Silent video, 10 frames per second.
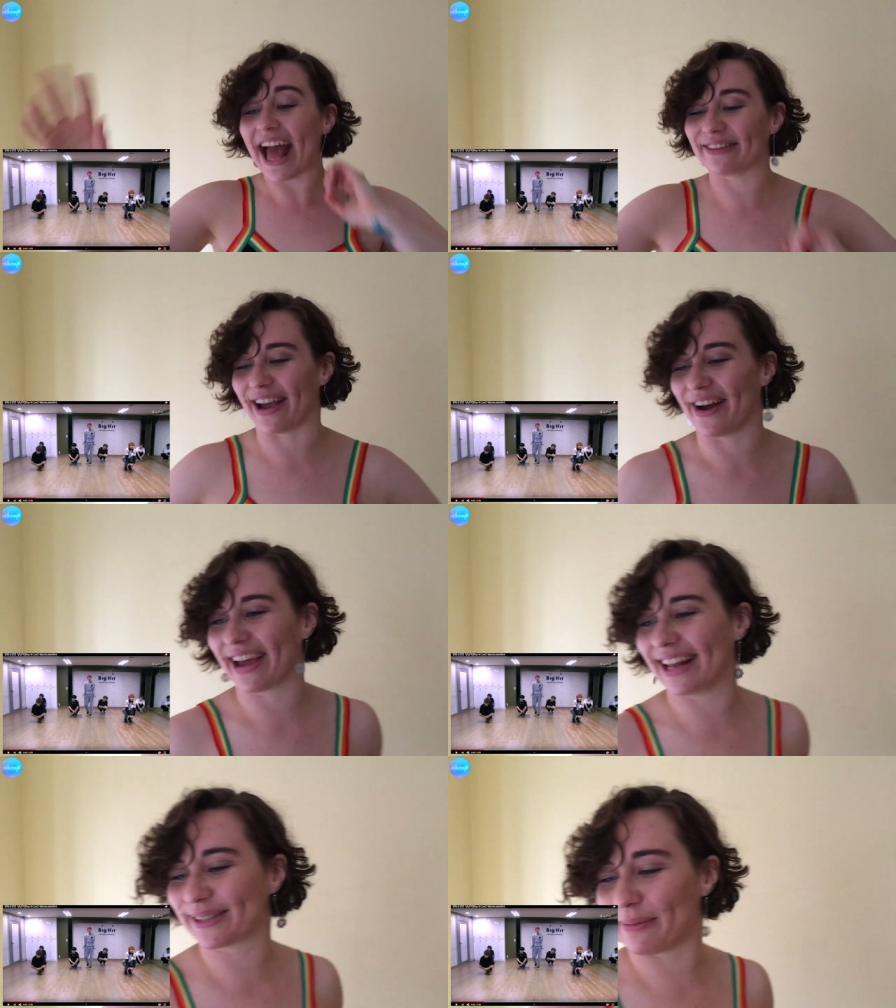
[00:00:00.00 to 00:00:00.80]
Anyway,
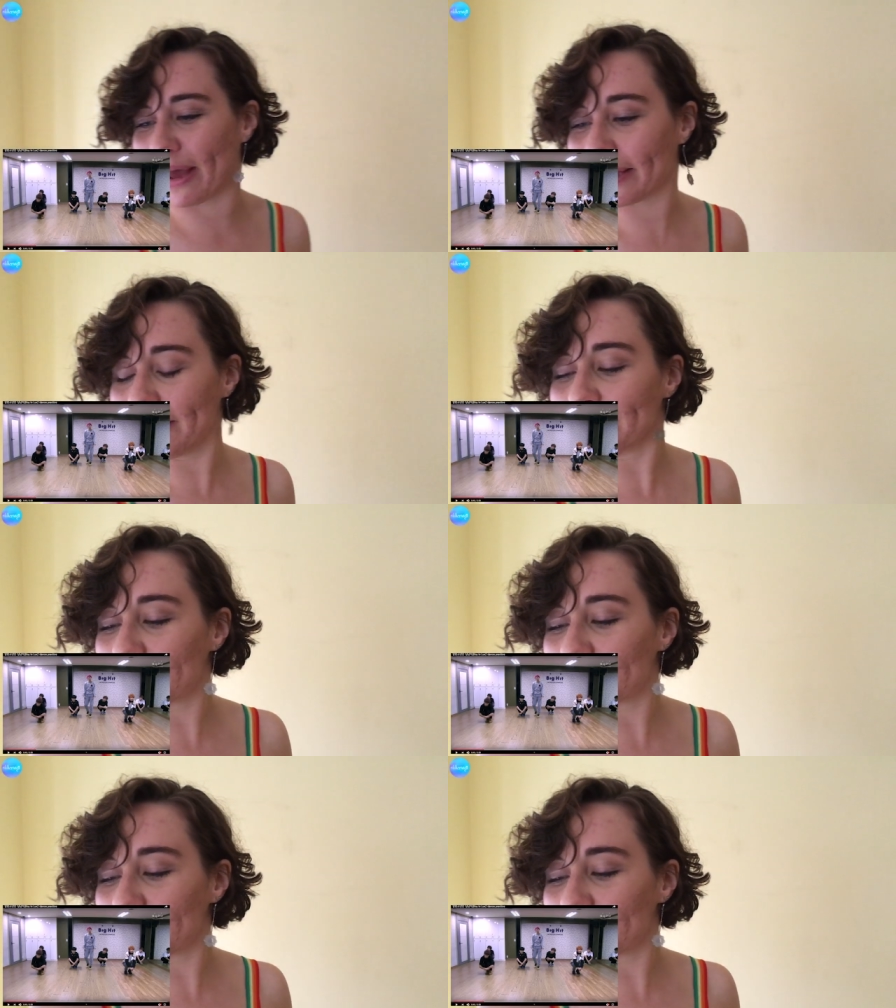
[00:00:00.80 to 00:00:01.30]
okay, let's go back.